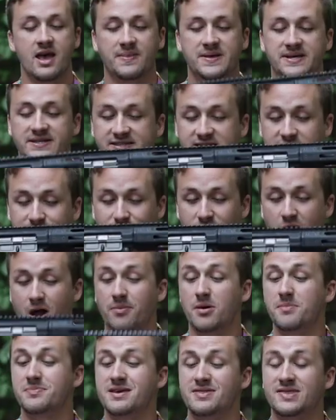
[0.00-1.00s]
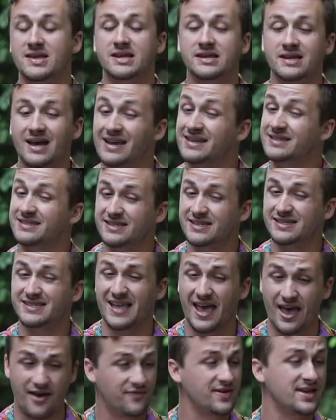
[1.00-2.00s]
This is probably the
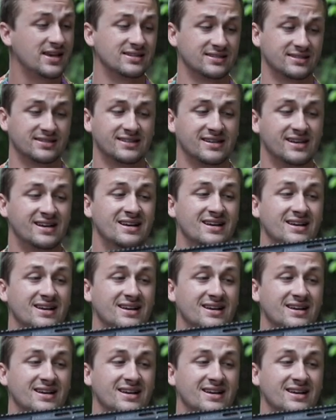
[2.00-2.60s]
nicest, heaviest